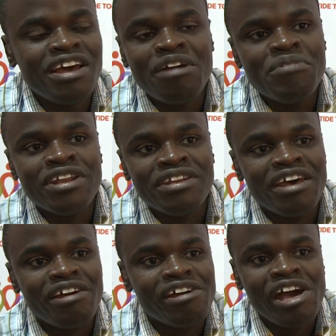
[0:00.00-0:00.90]
I
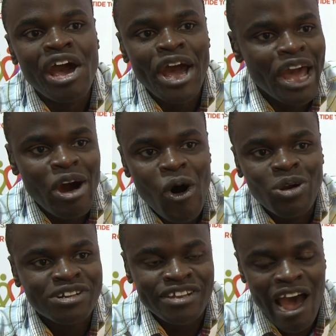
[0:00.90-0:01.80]
mean, a
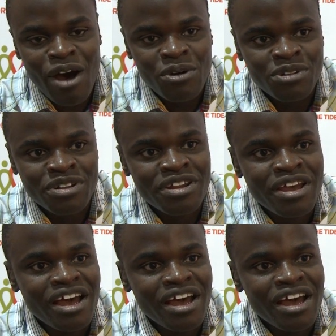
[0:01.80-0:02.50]
whole town